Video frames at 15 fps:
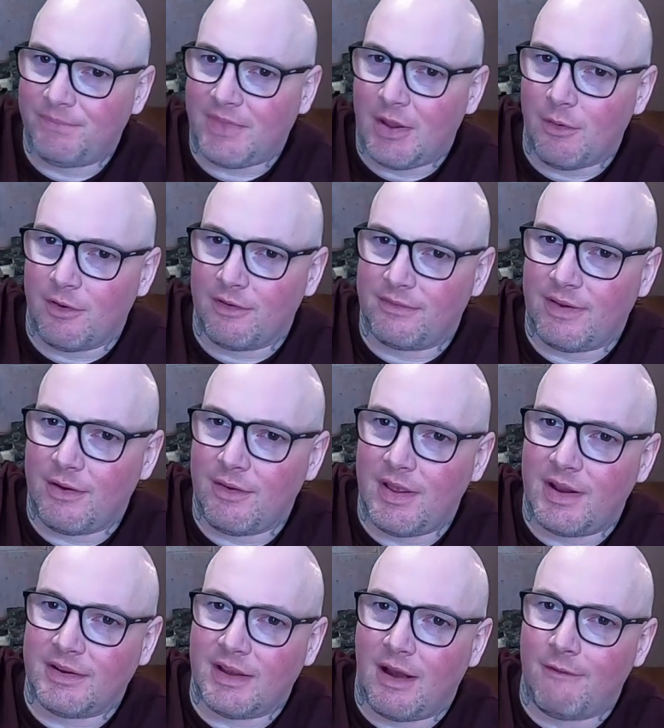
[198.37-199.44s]
They were
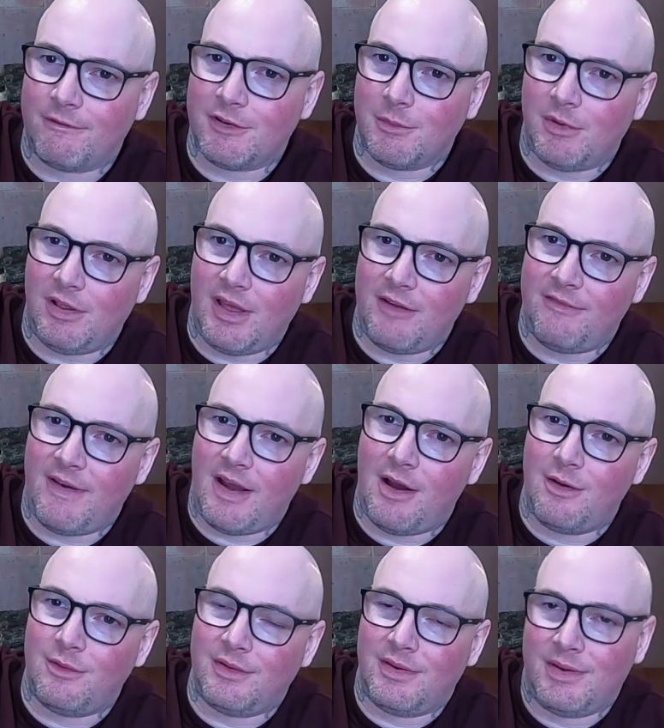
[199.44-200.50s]
very uncomfortable, I
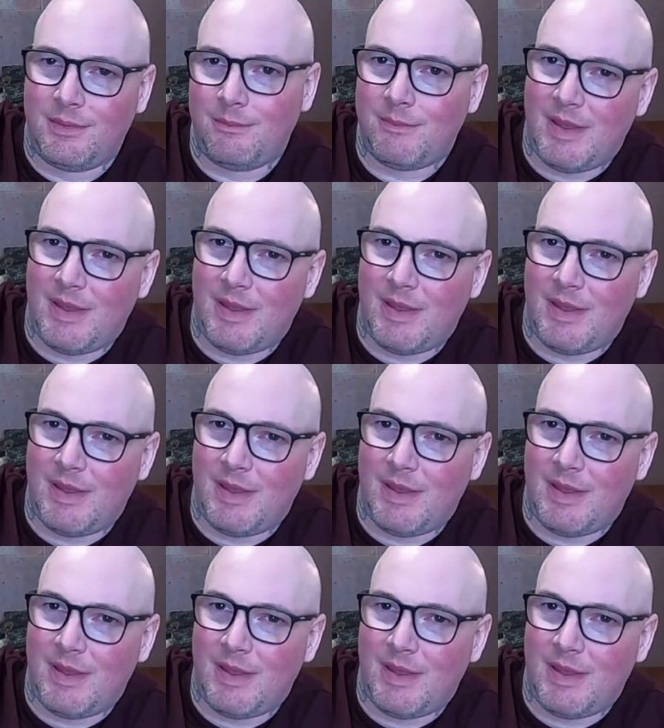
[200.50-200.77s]
found,